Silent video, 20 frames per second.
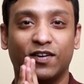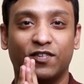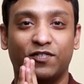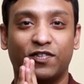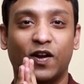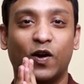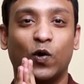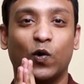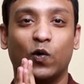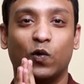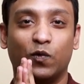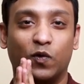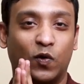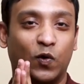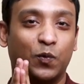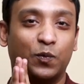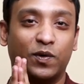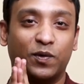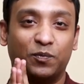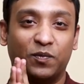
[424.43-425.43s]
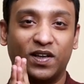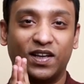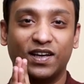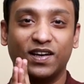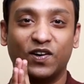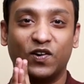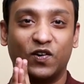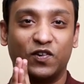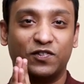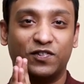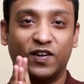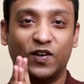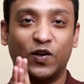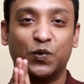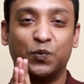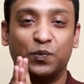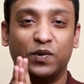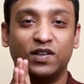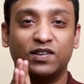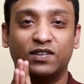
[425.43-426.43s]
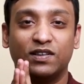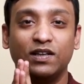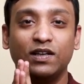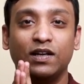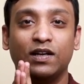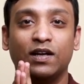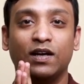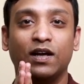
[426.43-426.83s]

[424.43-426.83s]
fellow human being or fellow person.